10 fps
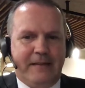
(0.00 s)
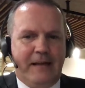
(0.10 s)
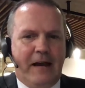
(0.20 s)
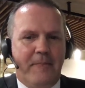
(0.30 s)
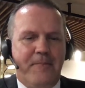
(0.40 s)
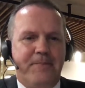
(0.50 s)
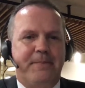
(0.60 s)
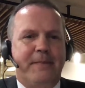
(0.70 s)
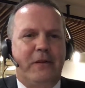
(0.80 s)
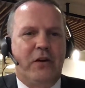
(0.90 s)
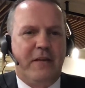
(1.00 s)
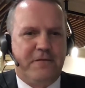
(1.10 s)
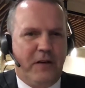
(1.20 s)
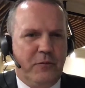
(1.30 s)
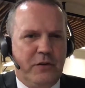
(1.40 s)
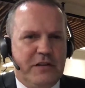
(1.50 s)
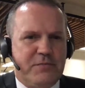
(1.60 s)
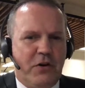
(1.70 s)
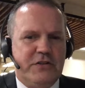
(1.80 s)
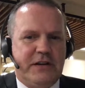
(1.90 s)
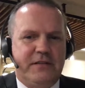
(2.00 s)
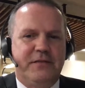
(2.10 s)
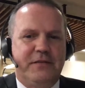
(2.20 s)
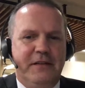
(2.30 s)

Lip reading: You've got to have fun with this project.